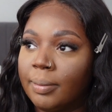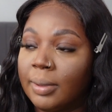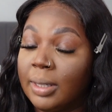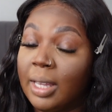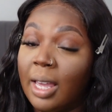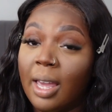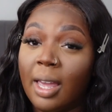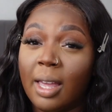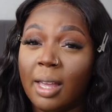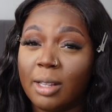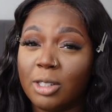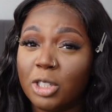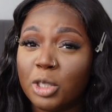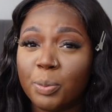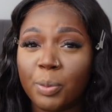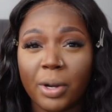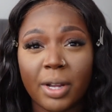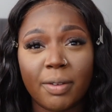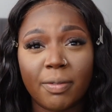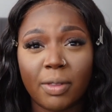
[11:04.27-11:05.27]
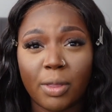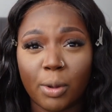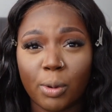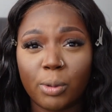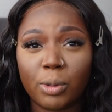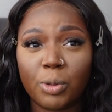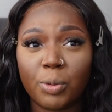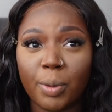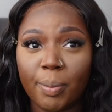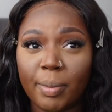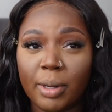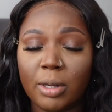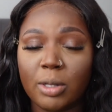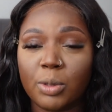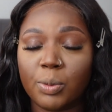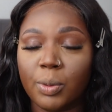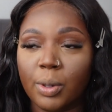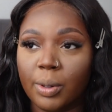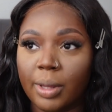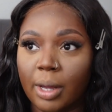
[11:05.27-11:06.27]
yeah, just pray for the older women
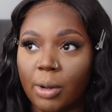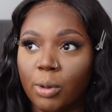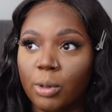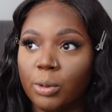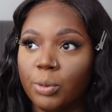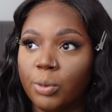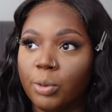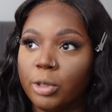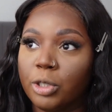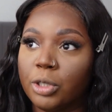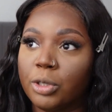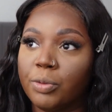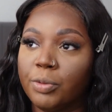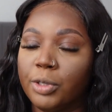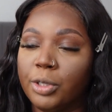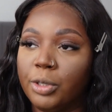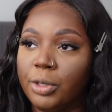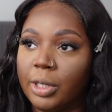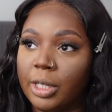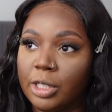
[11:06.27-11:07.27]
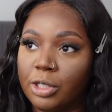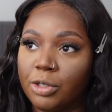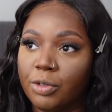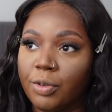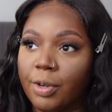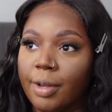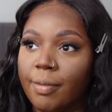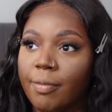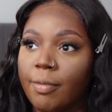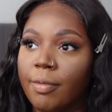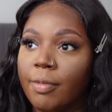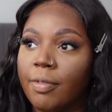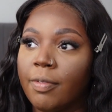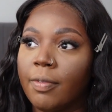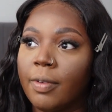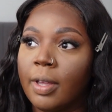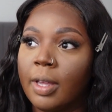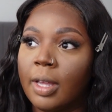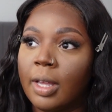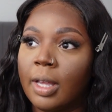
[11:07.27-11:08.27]
as well, that God will just renew their strength
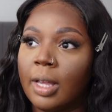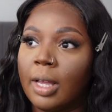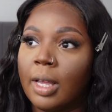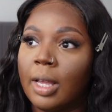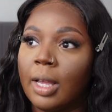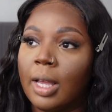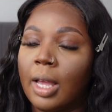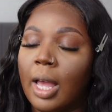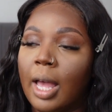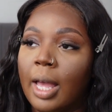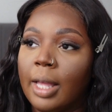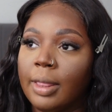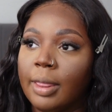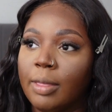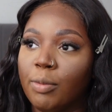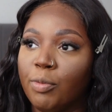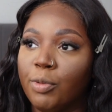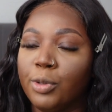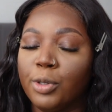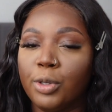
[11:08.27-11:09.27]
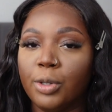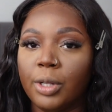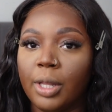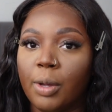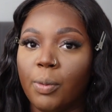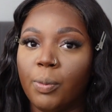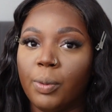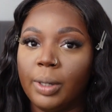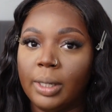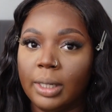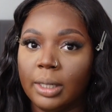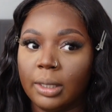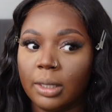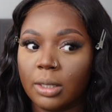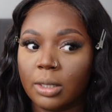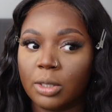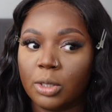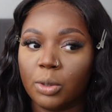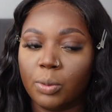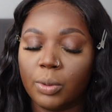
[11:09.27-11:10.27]
and renew their
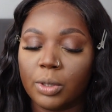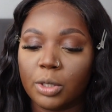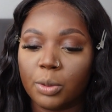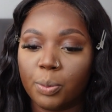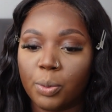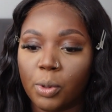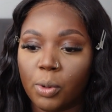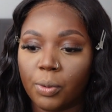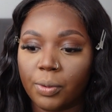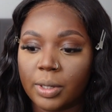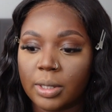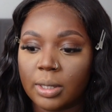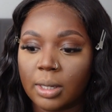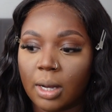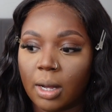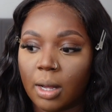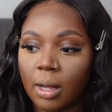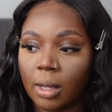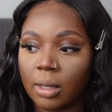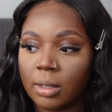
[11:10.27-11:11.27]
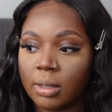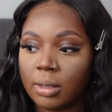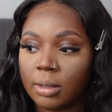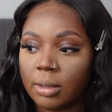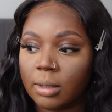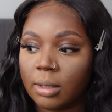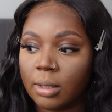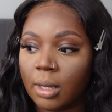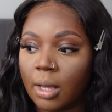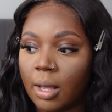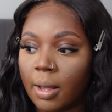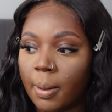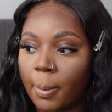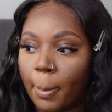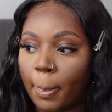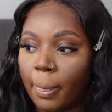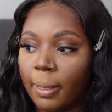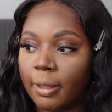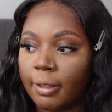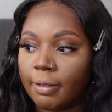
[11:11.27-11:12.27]
willingness to want to pour into us
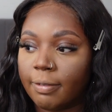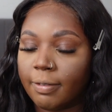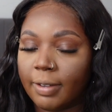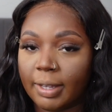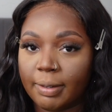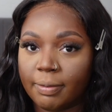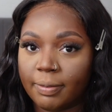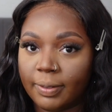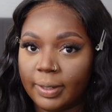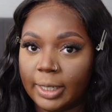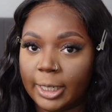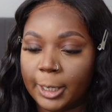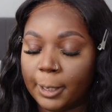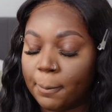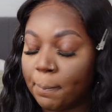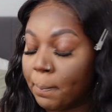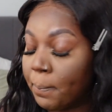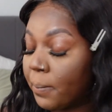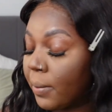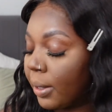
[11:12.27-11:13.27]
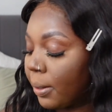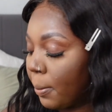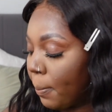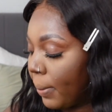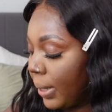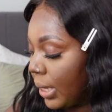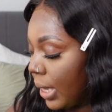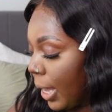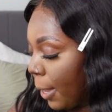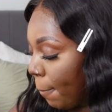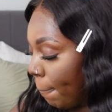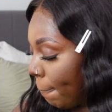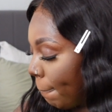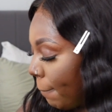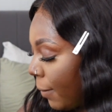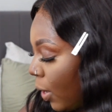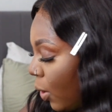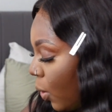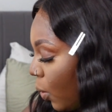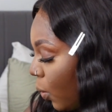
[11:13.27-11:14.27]
faithfully. But yeah,
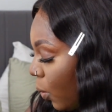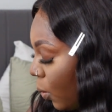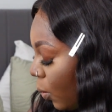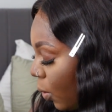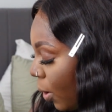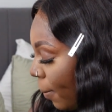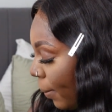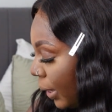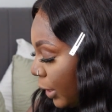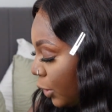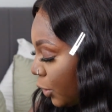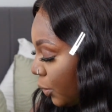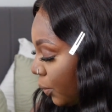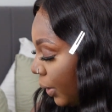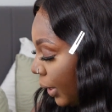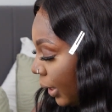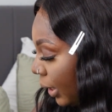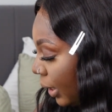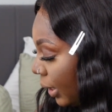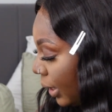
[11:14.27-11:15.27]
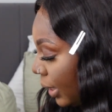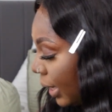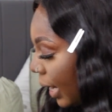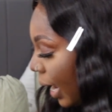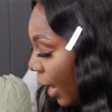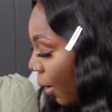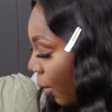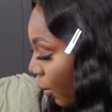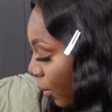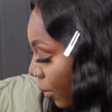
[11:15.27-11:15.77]
what am I doing now?